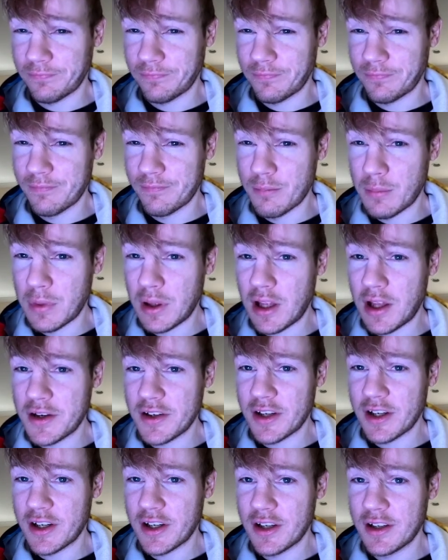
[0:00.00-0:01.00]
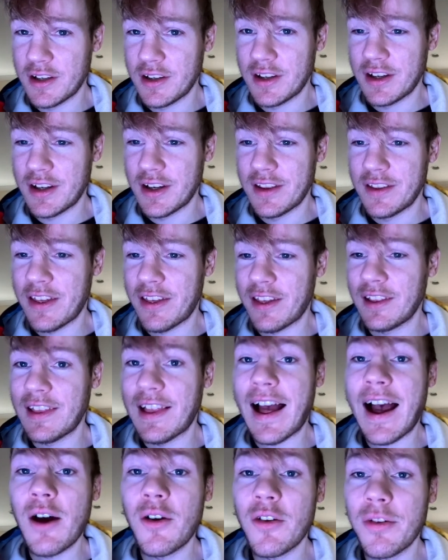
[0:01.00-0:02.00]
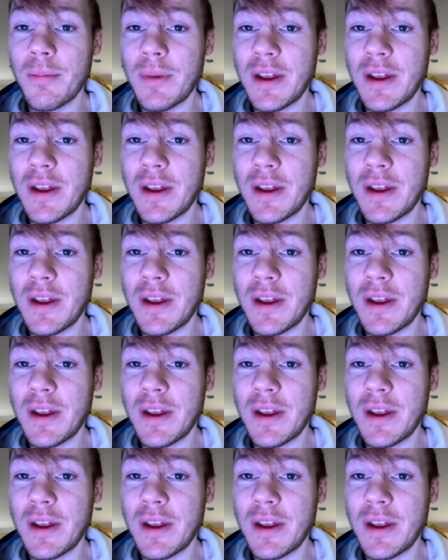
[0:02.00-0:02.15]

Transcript: blunder. This allows me